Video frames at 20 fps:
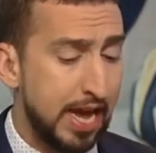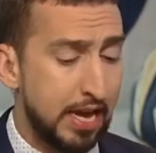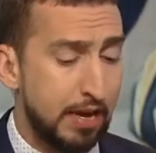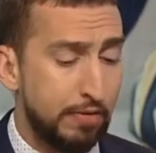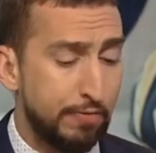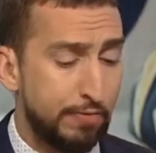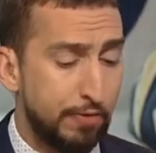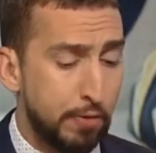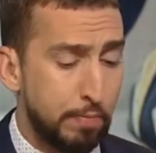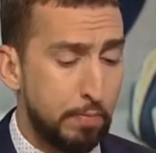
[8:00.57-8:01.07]

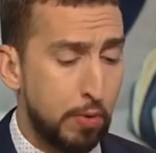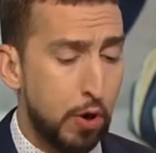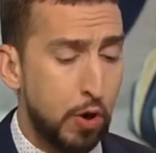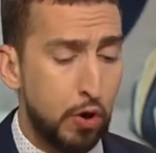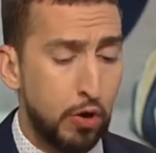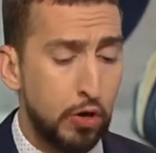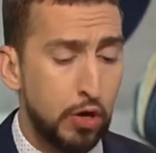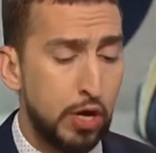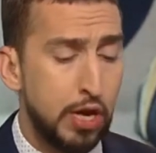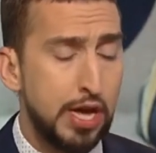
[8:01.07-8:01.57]
in
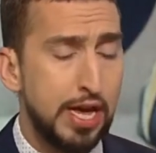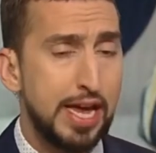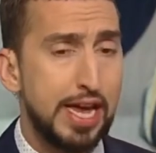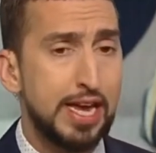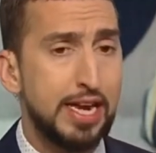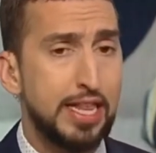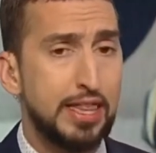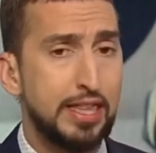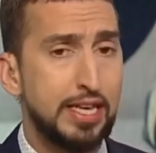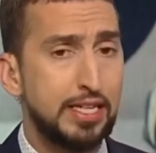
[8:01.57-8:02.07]
football?
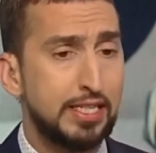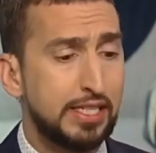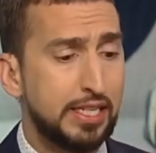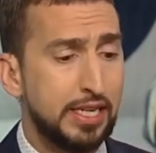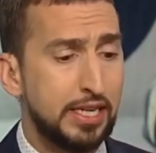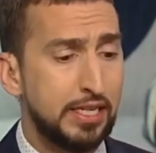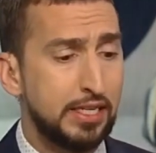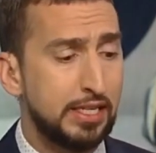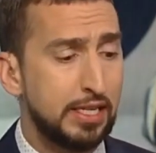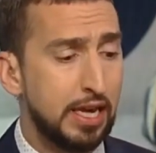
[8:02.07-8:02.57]
It, this
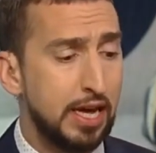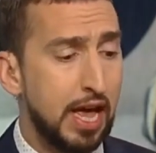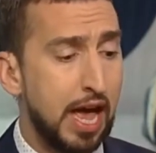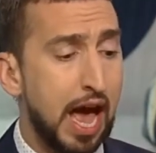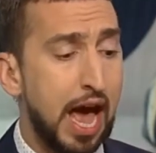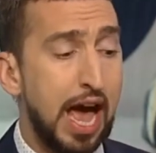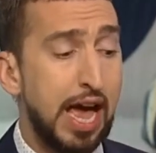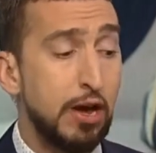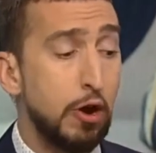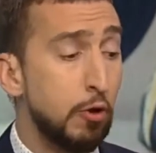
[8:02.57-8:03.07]
is.
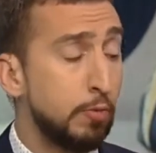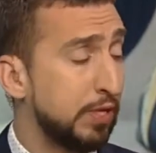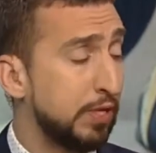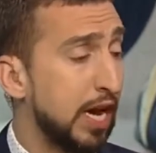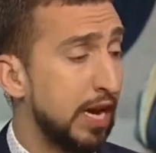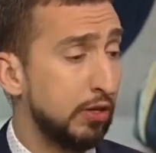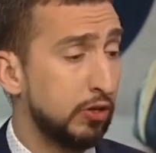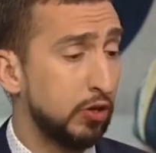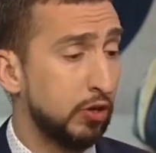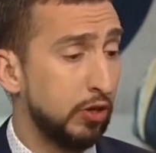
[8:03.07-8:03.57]
I hope
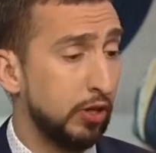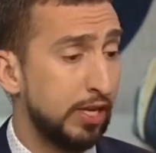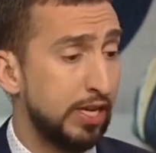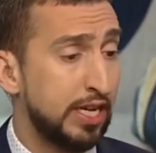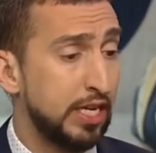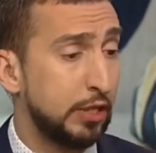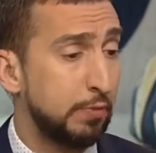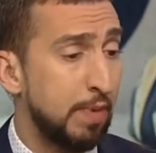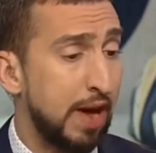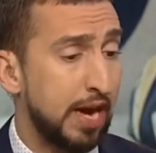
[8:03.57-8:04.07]
Todd Gurley
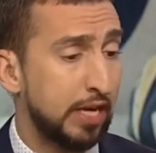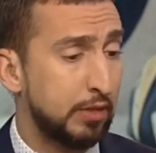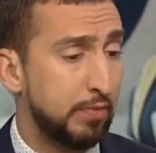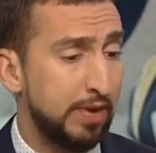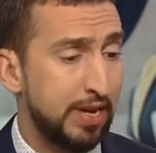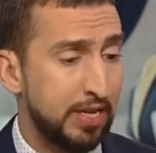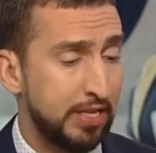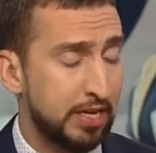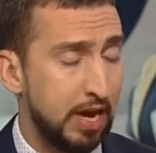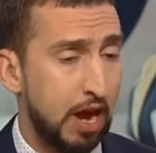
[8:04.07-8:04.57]
gets back to
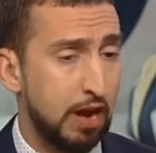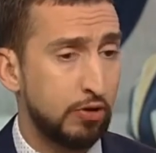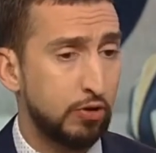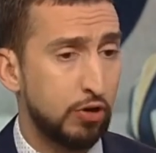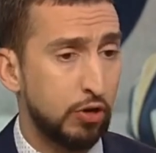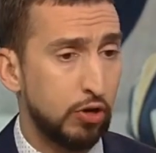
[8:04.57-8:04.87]
being Todd